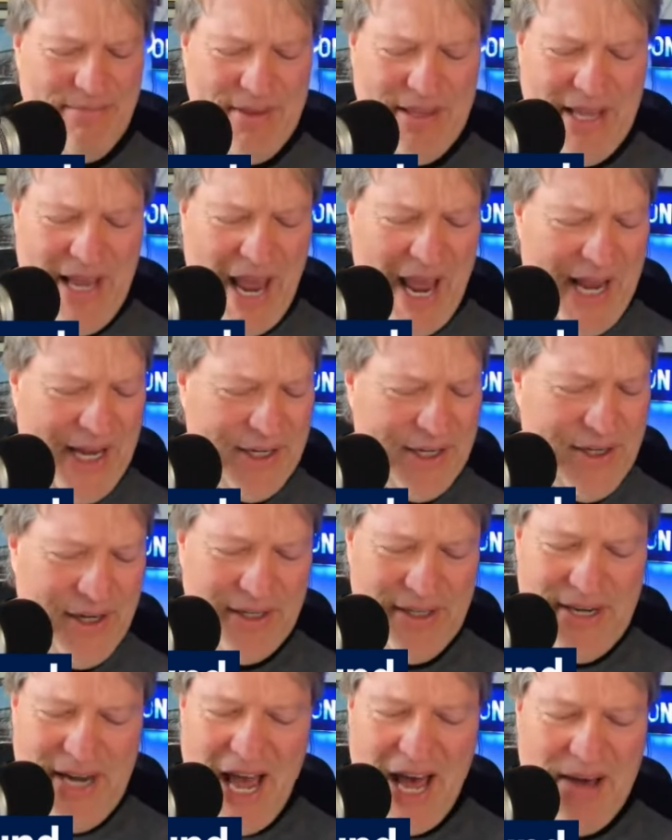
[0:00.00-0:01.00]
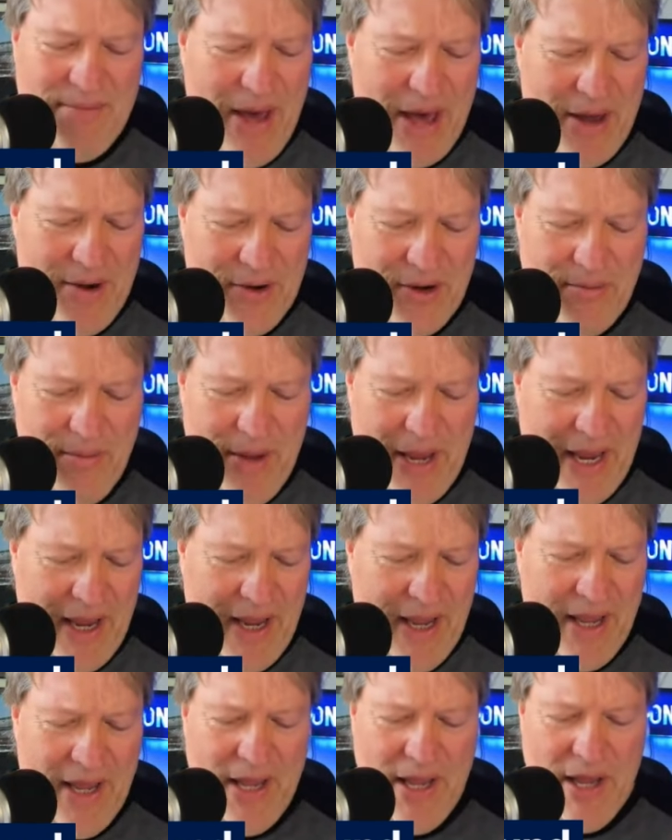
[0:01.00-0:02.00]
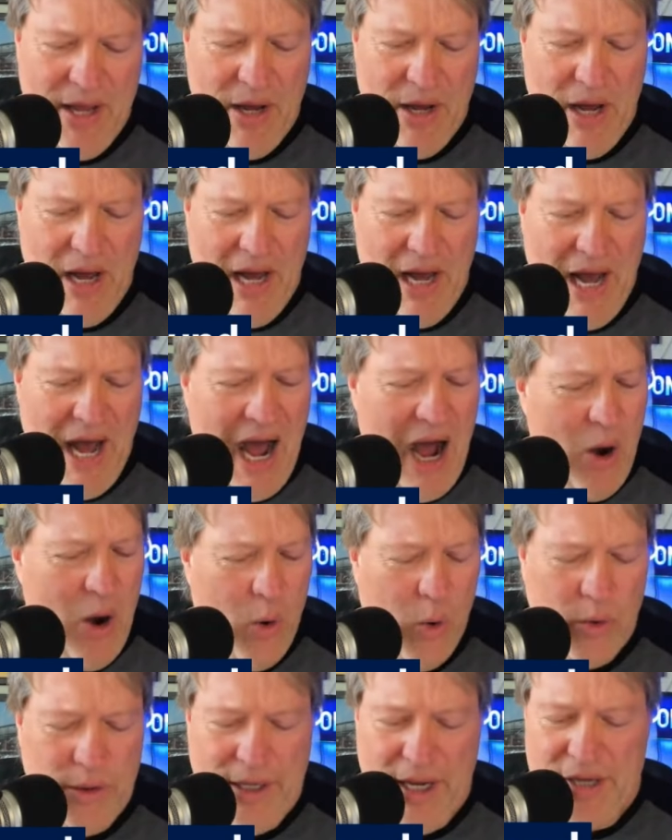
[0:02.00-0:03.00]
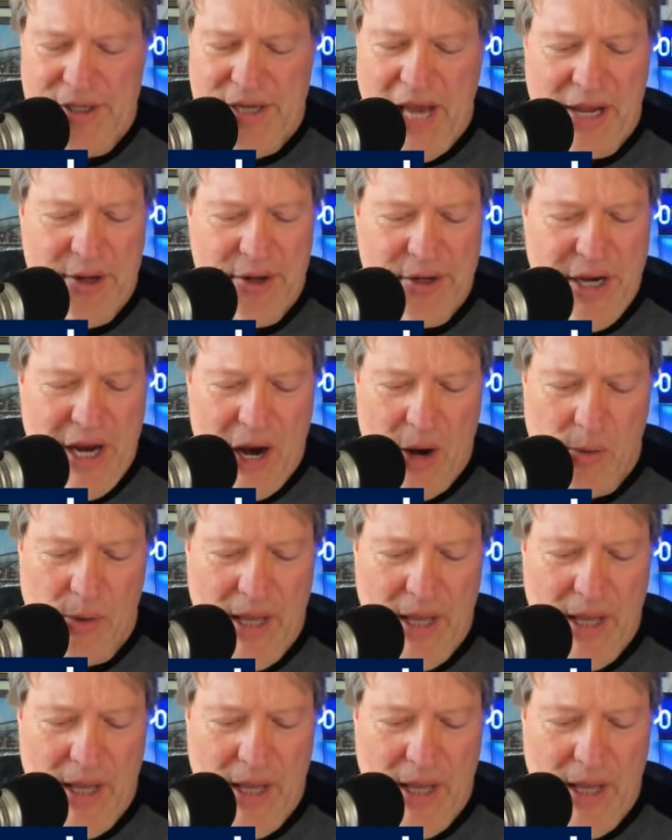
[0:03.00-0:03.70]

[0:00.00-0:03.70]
age does not matter to me. How old he is, I could care